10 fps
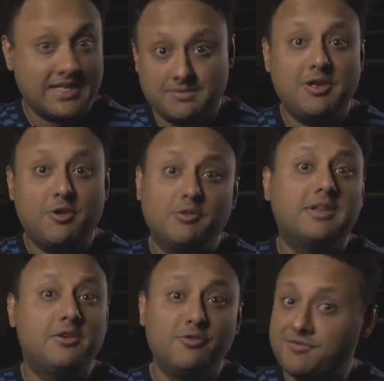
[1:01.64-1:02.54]
as we know
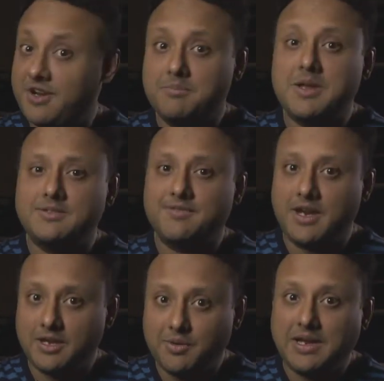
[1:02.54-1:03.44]
they do fragment
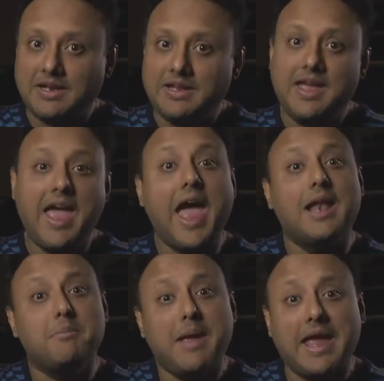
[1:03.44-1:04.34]
very quickly
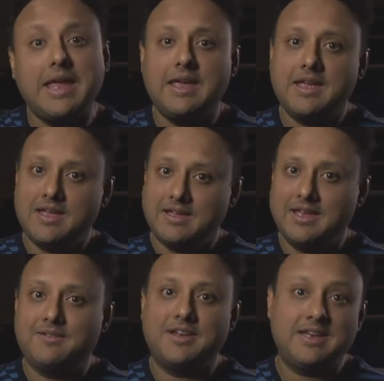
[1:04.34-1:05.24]
and may
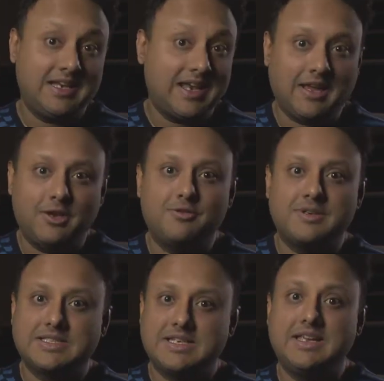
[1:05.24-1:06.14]
give an
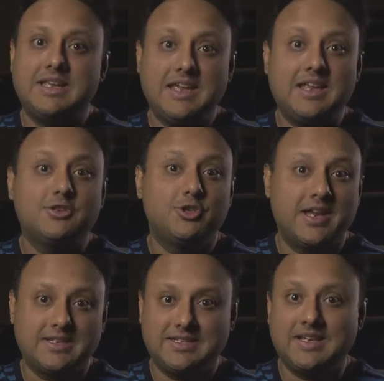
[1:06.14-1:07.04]
inaccuracy in
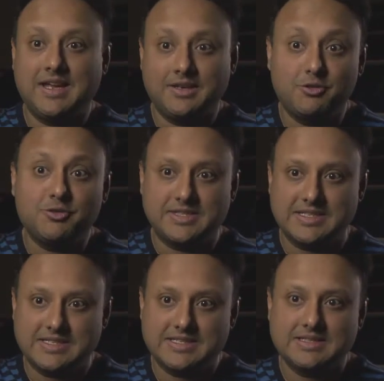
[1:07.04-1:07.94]
genetic
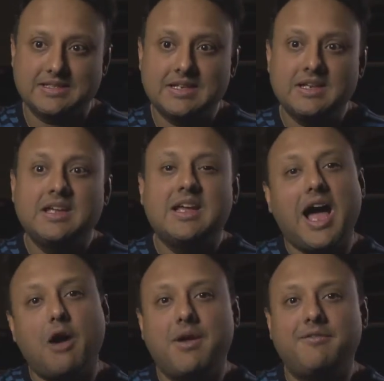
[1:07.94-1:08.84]
diagnosis.
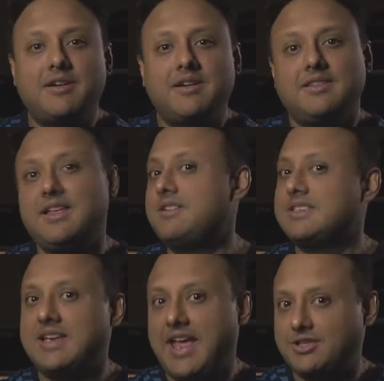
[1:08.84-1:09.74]
However, there
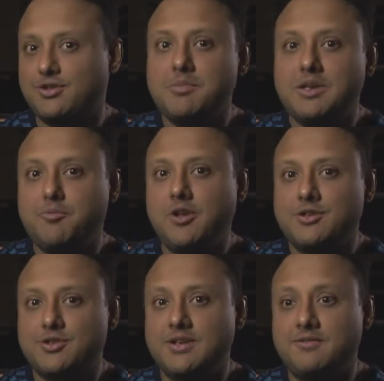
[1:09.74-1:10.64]
is an extra
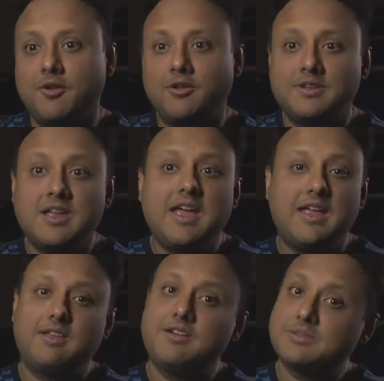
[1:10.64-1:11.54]
manipulation involved
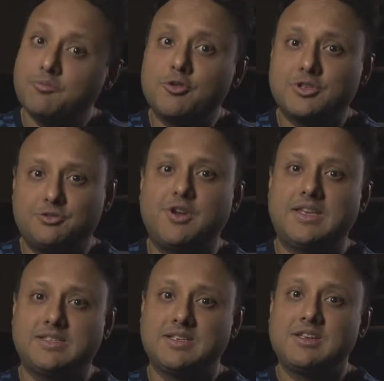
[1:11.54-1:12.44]
and there is more
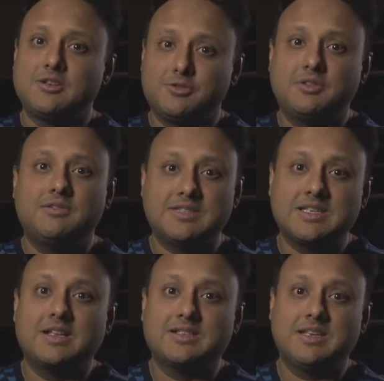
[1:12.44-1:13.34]
stress to the
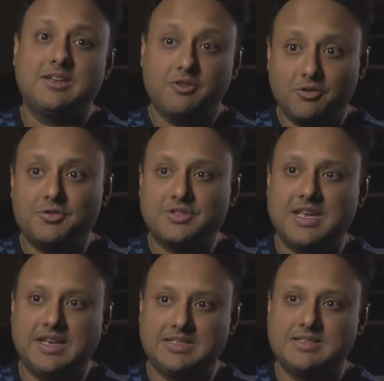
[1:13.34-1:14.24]
resulting
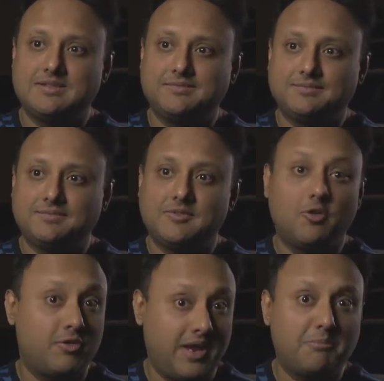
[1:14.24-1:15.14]
oocyte
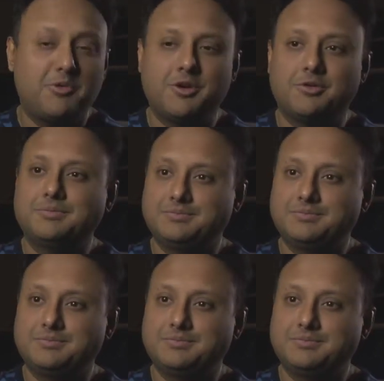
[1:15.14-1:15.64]
or embryo.